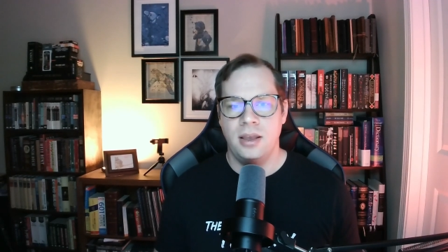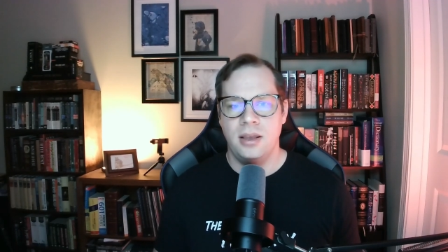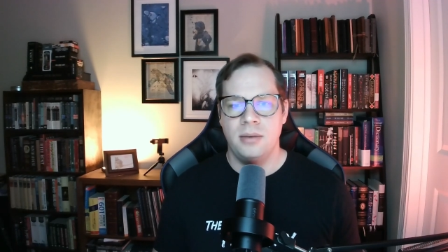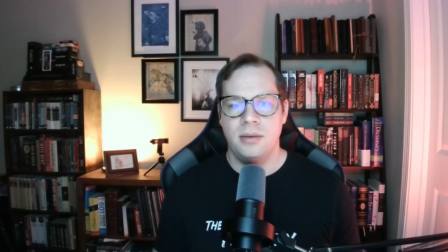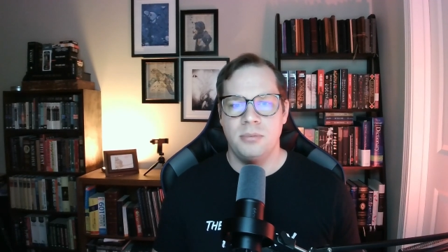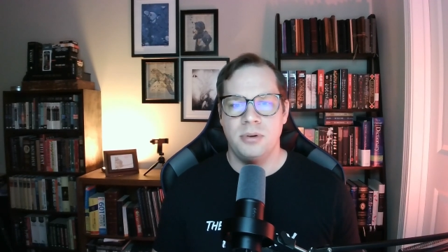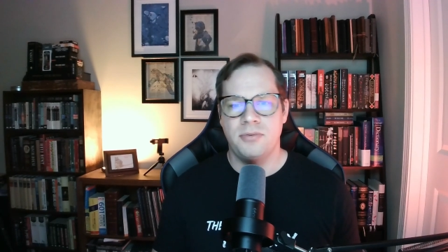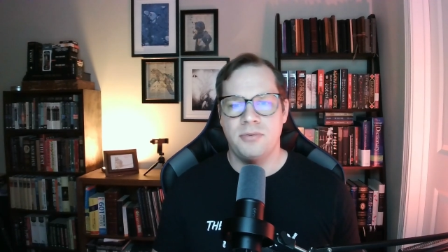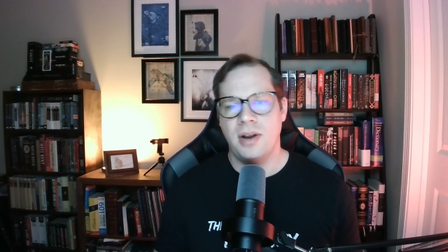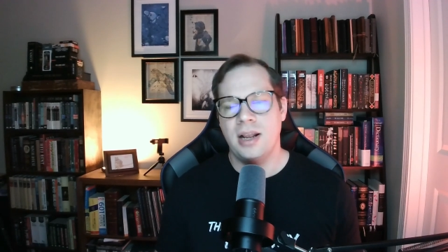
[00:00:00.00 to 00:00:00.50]

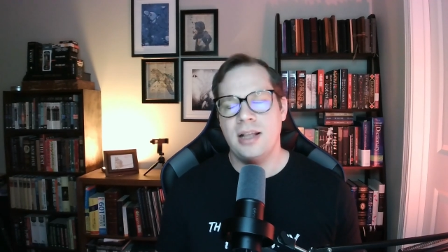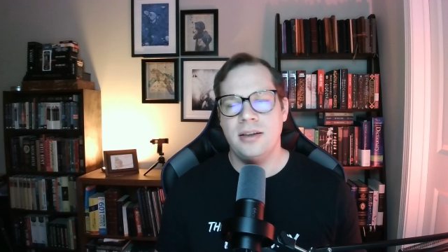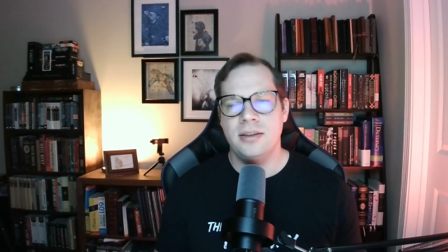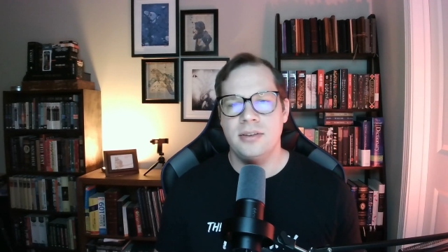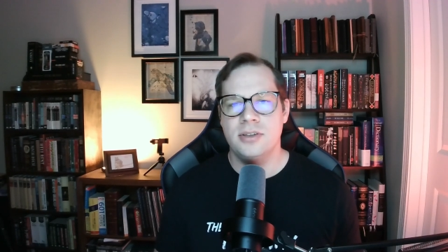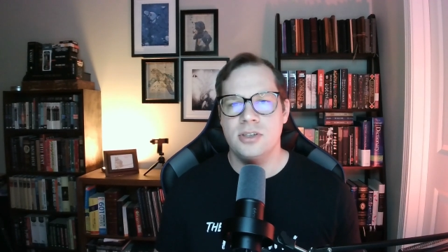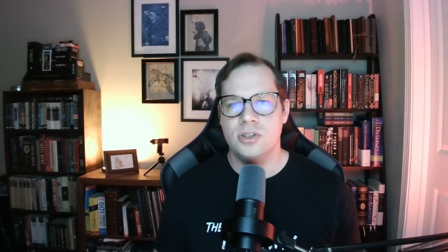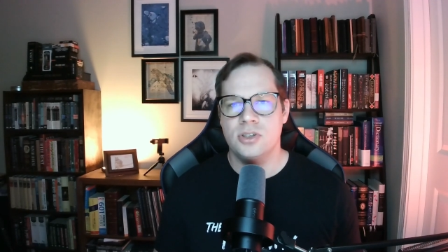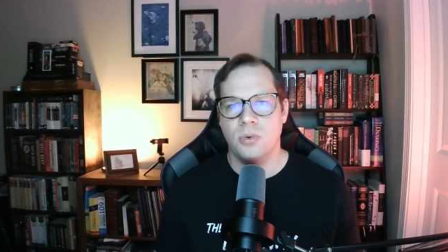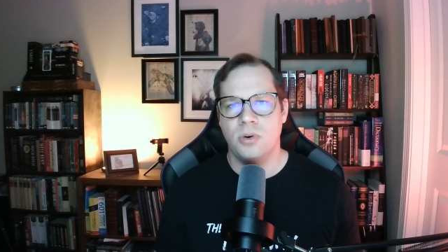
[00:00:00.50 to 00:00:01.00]
but frankly, the
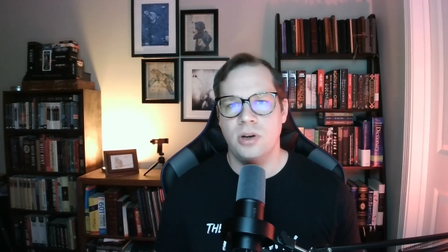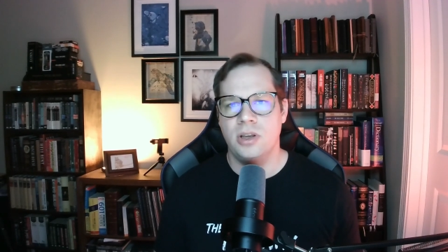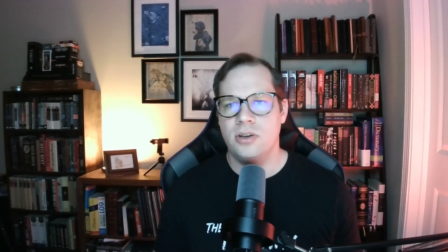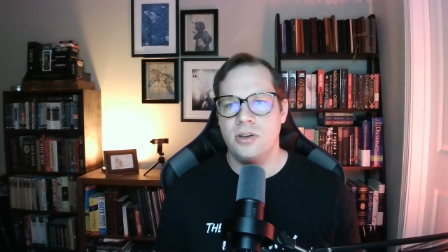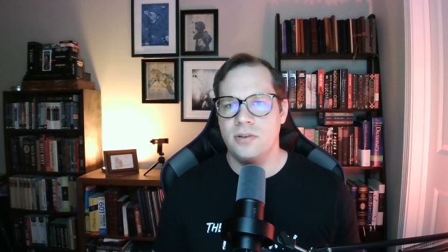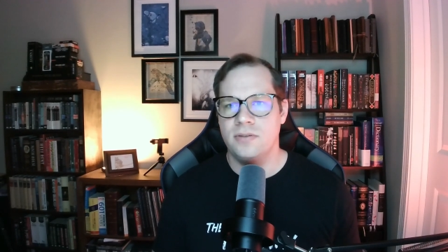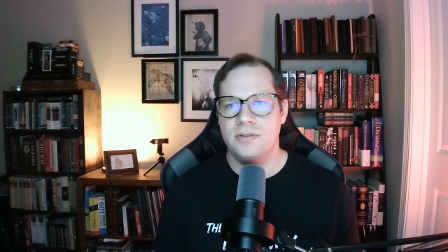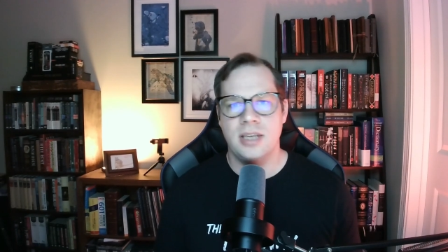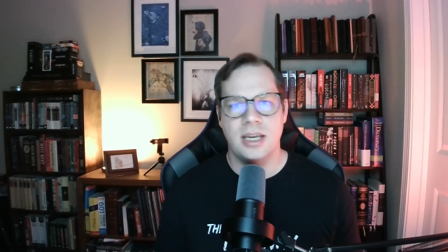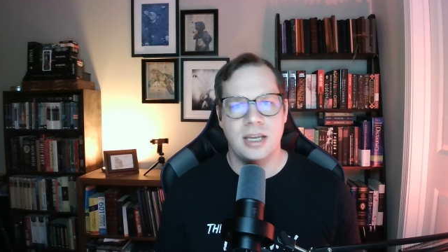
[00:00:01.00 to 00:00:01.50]
story could
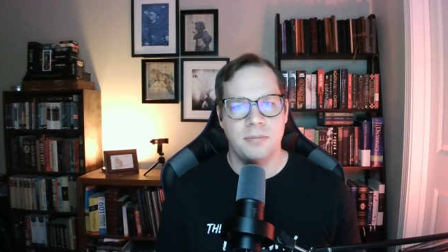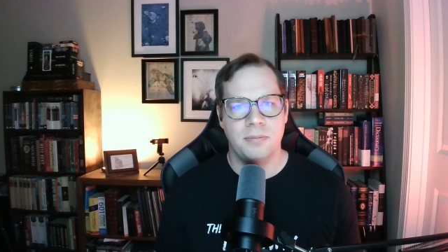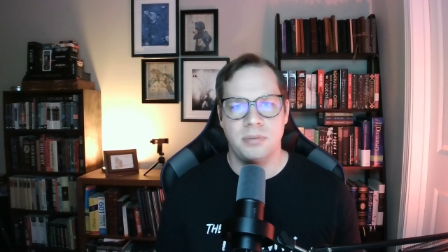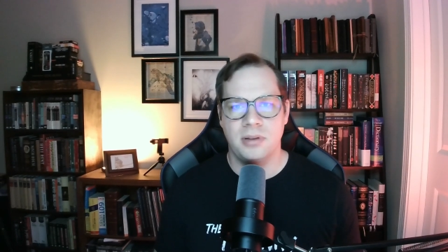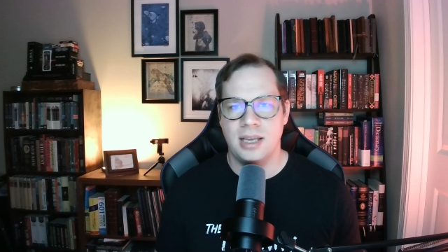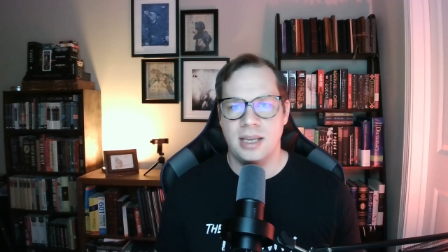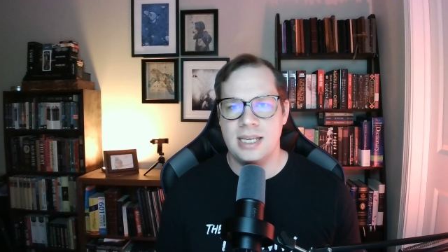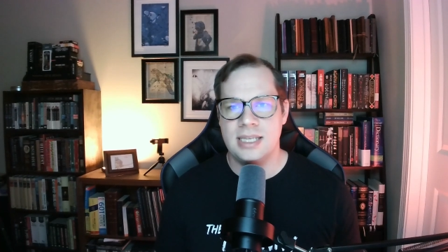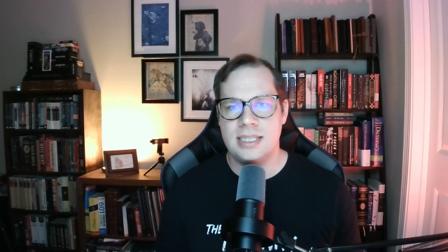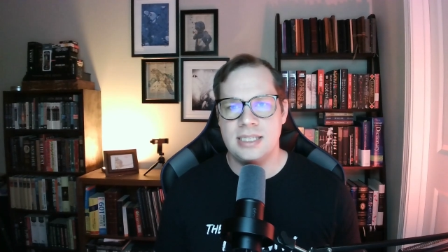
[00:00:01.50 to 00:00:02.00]
have taken
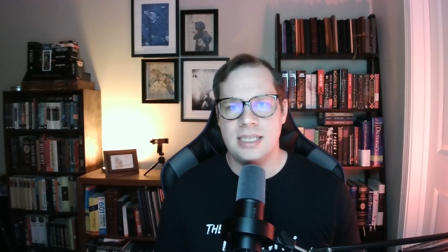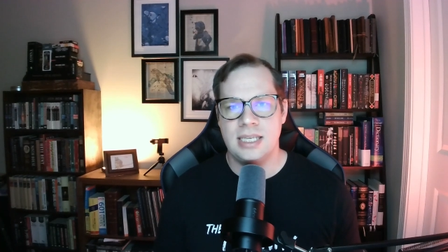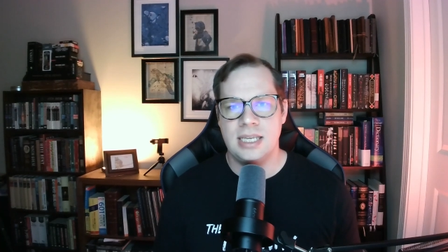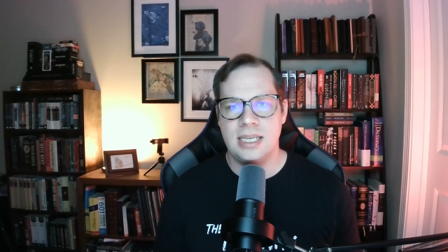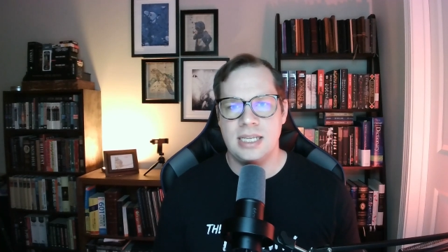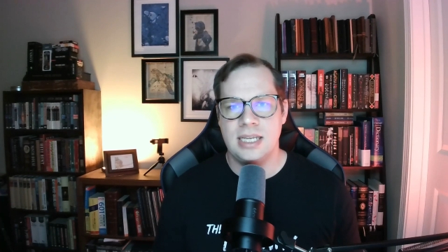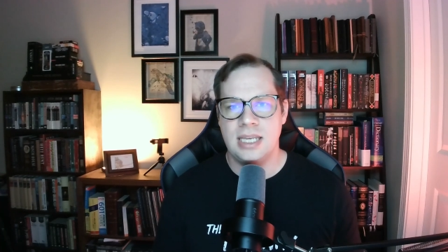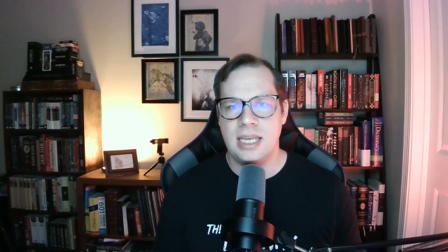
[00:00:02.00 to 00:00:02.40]
place in